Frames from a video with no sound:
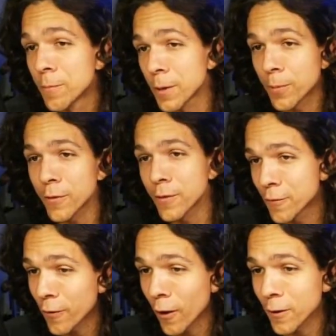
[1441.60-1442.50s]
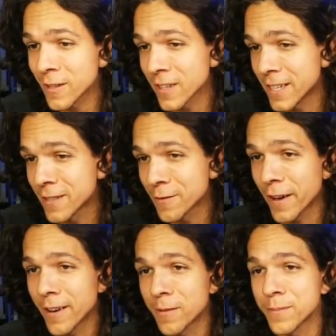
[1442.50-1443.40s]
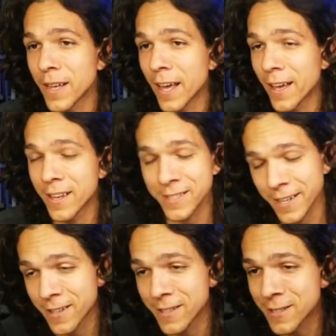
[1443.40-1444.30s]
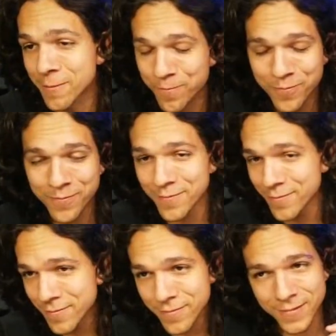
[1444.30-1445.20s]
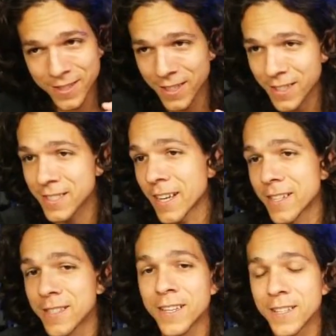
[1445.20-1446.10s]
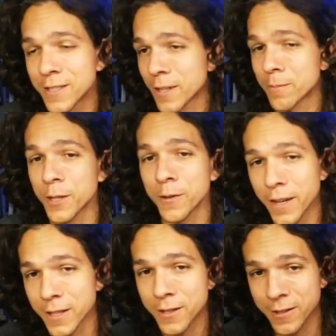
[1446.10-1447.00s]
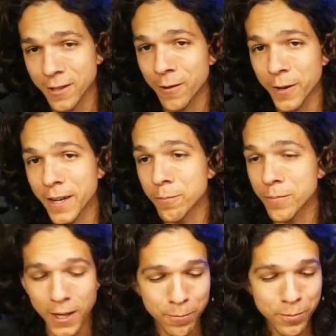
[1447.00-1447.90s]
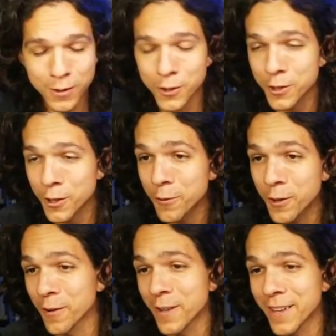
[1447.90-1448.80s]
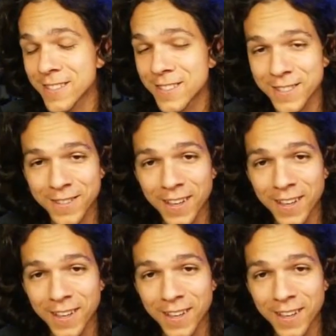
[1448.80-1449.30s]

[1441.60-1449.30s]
people, follow the lead of Aram and Terrence. Send some donations our way. Keep this show going. It's